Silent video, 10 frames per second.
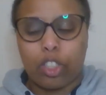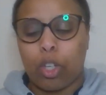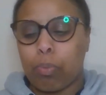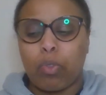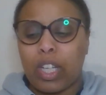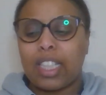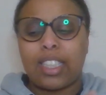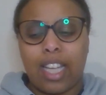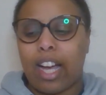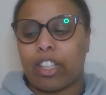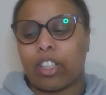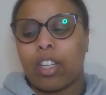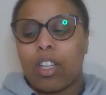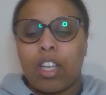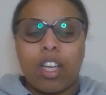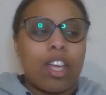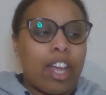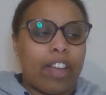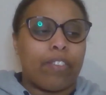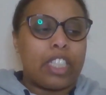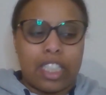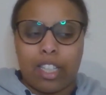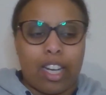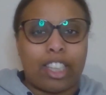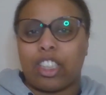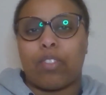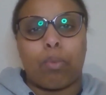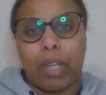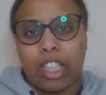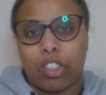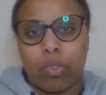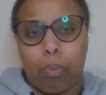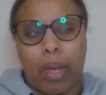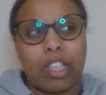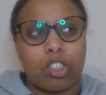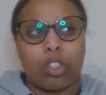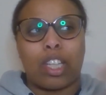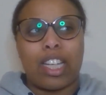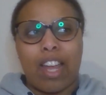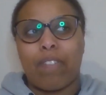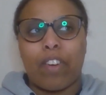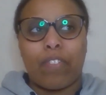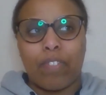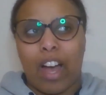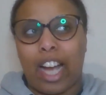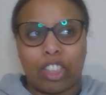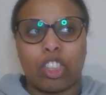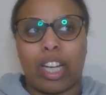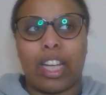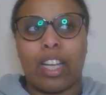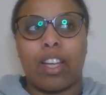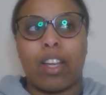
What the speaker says: So it would be really sad if he didn't actually ever make it to Rebecca, so they never actually